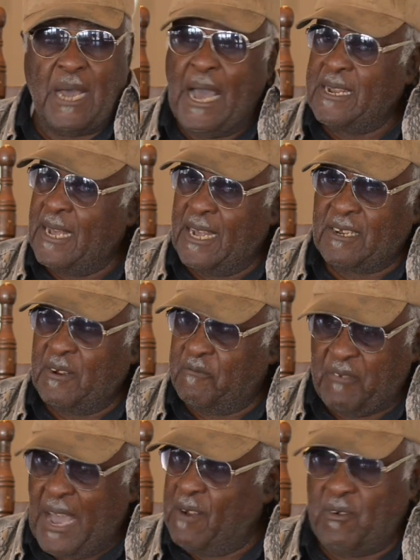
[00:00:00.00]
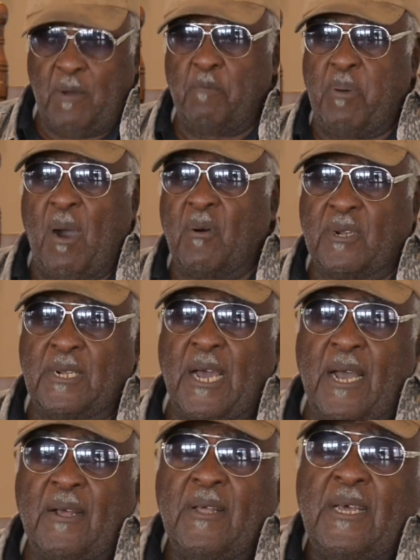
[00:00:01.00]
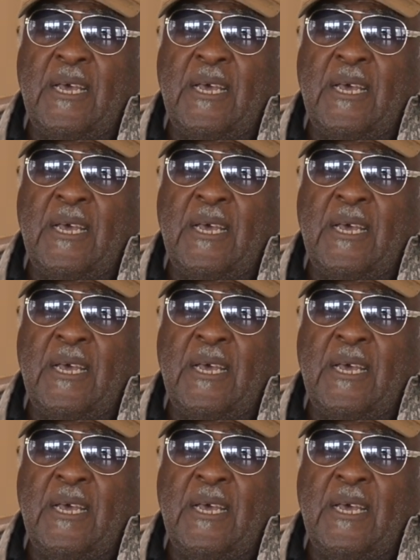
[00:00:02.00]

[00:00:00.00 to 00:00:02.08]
That's very important now.